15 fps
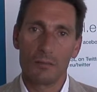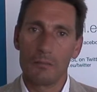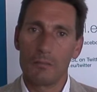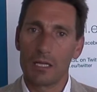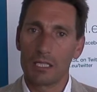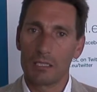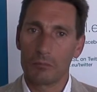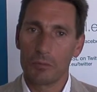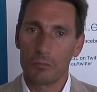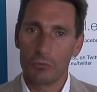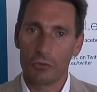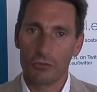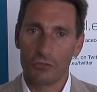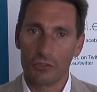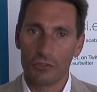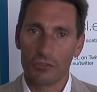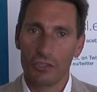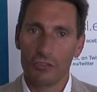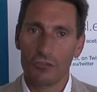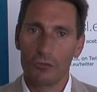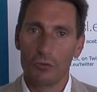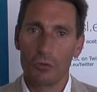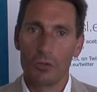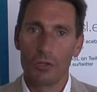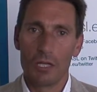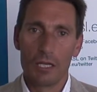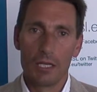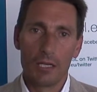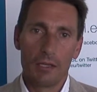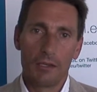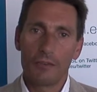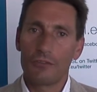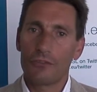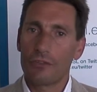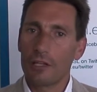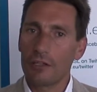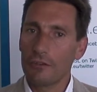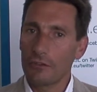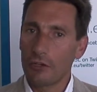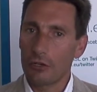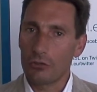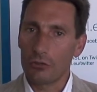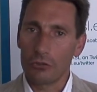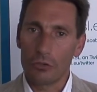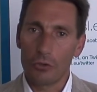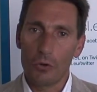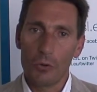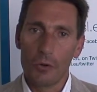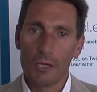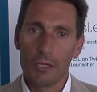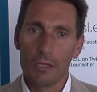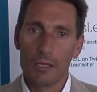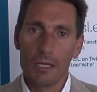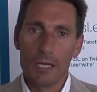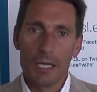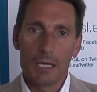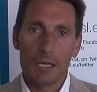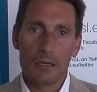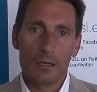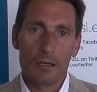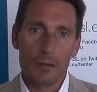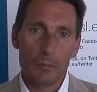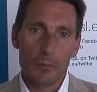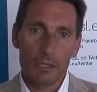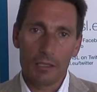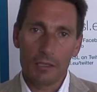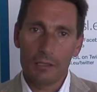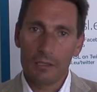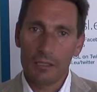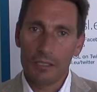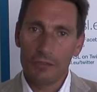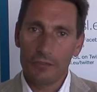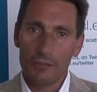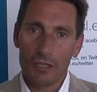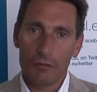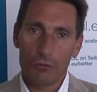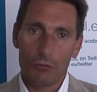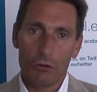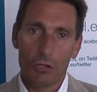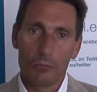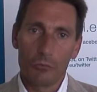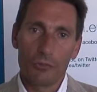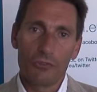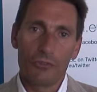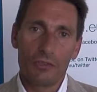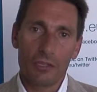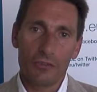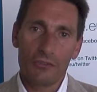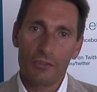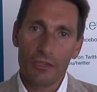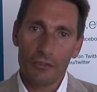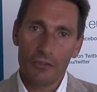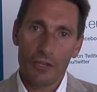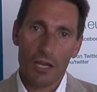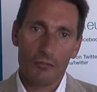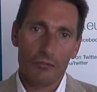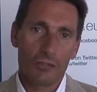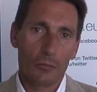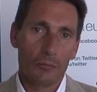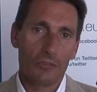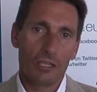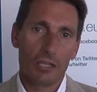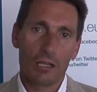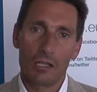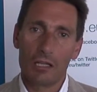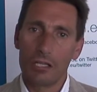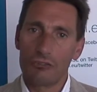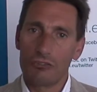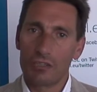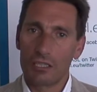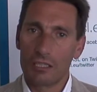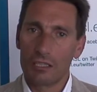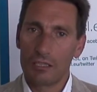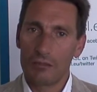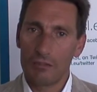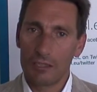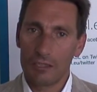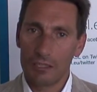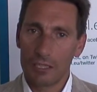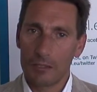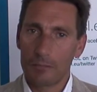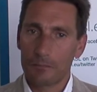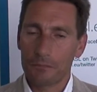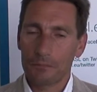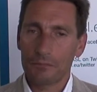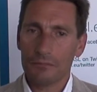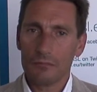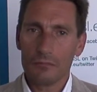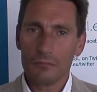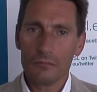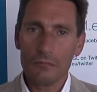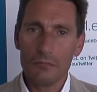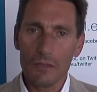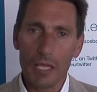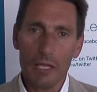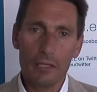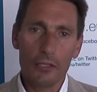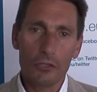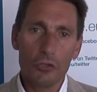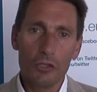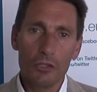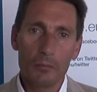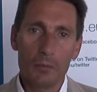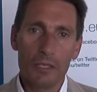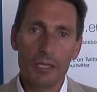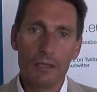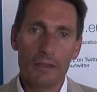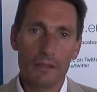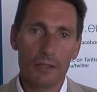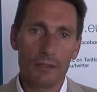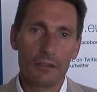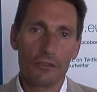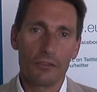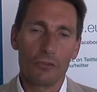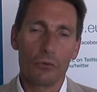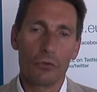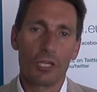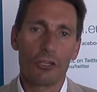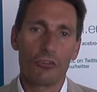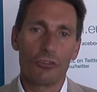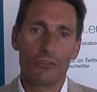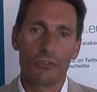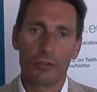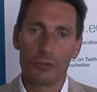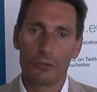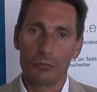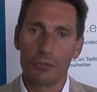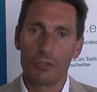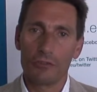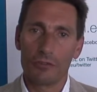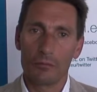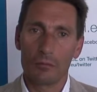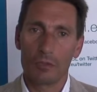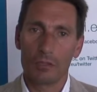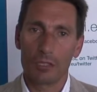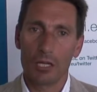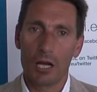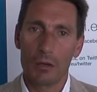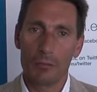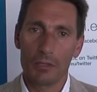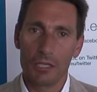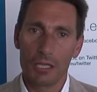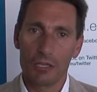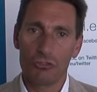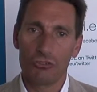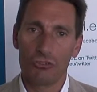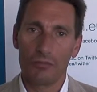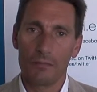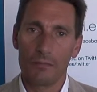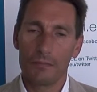might be more successful. Studies are ongoing, but at least everolimus does have some single agent activity, and it could be that these two agents are a reasonable combination.